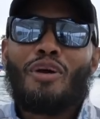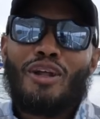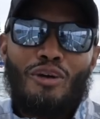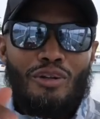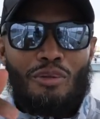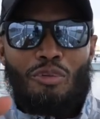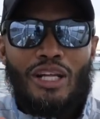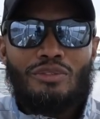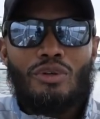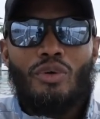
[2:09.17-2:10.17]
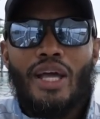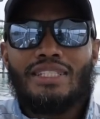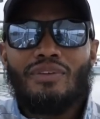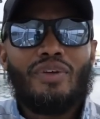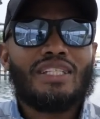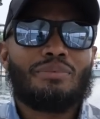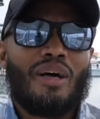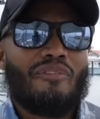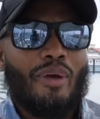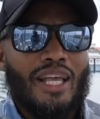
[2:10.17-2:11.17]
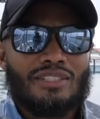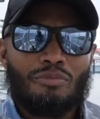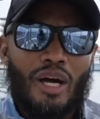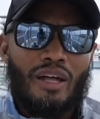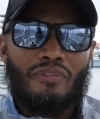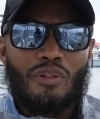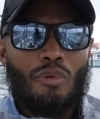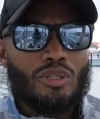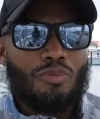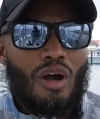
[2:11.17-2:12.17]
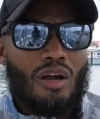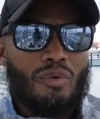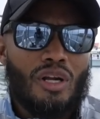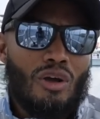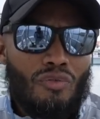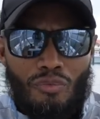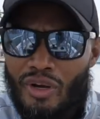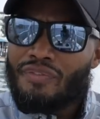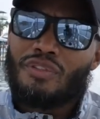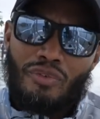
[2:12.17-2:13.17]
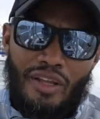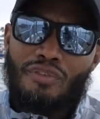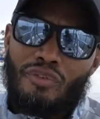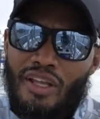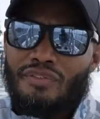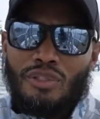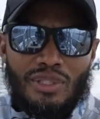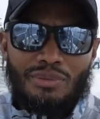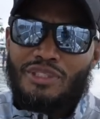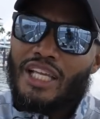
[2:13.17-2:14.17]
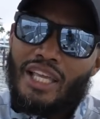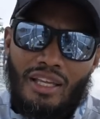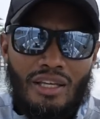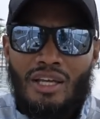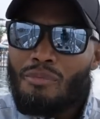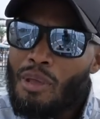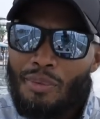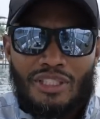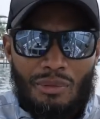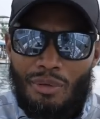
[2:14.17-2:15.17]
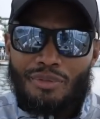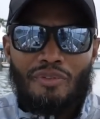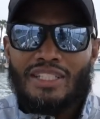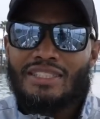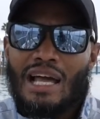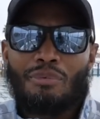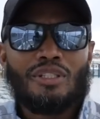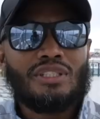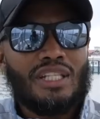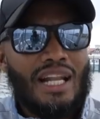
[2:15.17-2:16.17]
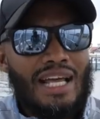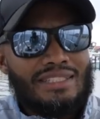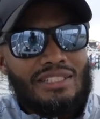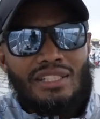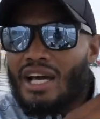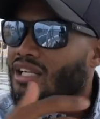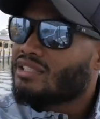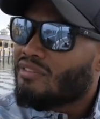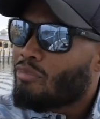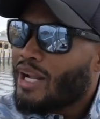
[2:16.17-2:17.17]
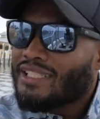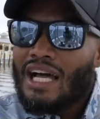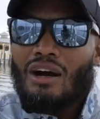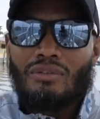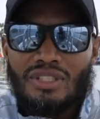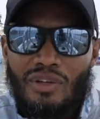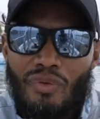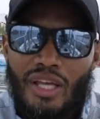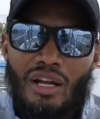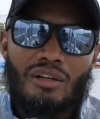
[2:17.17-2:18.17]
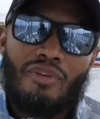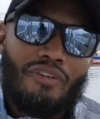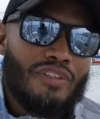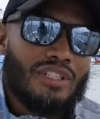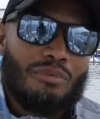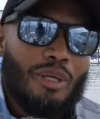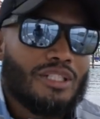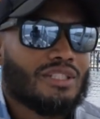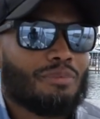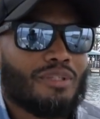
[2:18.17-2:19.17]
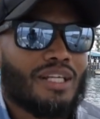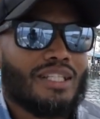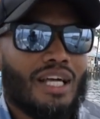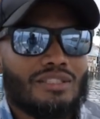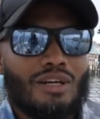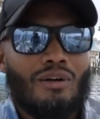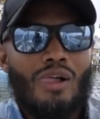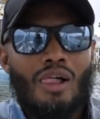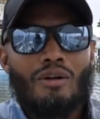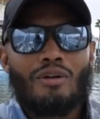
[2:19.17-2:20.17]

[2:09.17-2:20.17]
we're gonna go to the bridge real quick, see if we can get some live baits. But for the most part, we're gonna go from reef to reef to reef, doing some jigging, maybe chum up some red snappers, and then as this kind of stuff breaks out, we'll see if we can get on a redfish on the beach or something like that. So yeah, the,